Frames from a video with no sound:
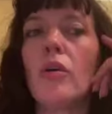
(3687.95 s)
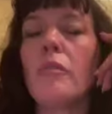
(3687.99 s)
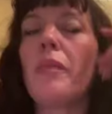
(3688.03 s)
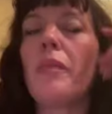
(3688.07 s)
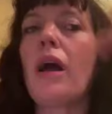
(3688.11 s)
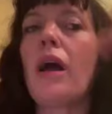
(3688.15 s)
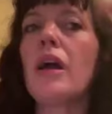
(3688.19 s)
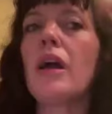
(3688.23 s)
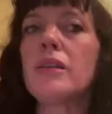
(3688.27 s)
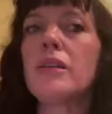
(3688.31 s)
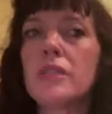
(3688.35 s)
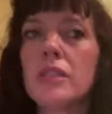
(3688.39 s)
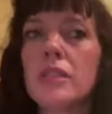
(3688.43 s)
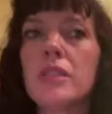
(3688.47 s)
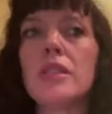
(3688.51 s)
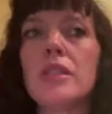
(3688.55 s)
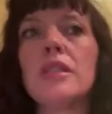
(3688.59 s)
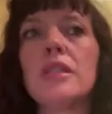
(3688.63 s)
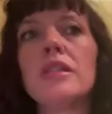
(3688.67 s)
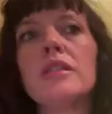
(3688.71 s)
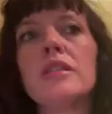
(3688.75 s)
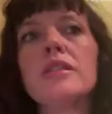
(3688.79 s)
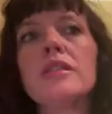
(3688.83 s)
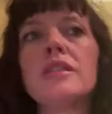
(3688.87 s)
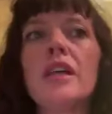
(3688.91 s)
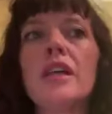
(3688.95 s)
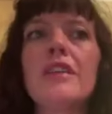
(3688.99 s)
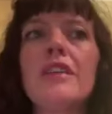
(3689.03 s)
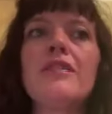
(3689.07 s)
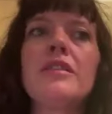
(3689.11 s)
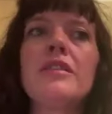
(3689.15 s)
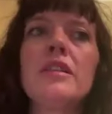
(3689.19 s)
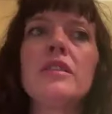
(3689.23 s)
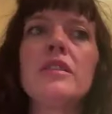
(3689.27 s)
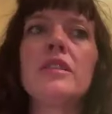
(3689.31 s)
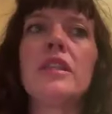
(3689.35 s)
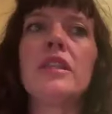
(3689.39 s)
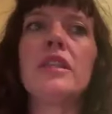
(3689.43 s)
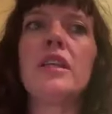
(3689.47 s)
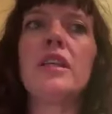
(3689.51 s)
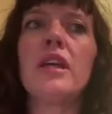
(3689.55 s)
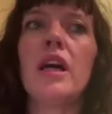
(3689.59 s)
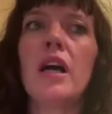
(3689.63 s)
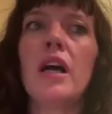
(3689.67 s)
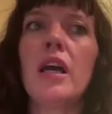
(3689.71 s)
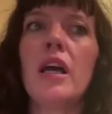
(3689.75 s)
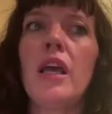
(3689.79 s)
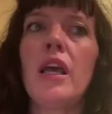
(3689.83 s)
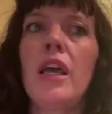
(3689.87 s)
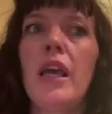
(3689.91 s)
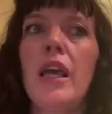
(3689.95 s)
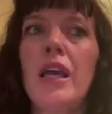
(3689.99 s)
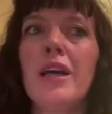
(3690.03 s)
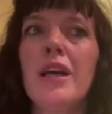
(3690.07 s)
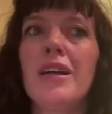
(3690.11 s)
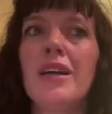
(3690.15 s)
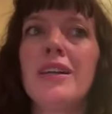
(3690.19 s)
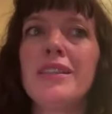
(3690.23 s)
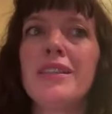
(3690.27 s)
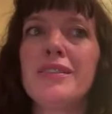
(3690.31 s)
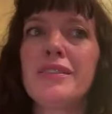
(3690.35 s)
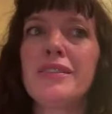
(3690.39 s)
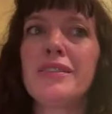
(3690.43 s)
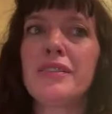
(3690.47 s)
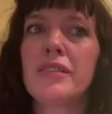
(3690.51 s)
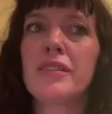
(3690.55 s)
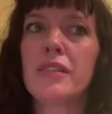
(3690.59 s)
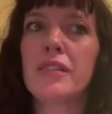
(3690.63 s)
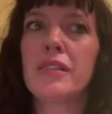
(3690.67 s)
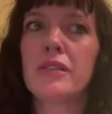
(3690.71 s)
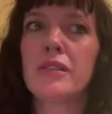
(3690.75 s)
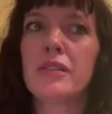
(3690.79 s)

Back to the definitely a hand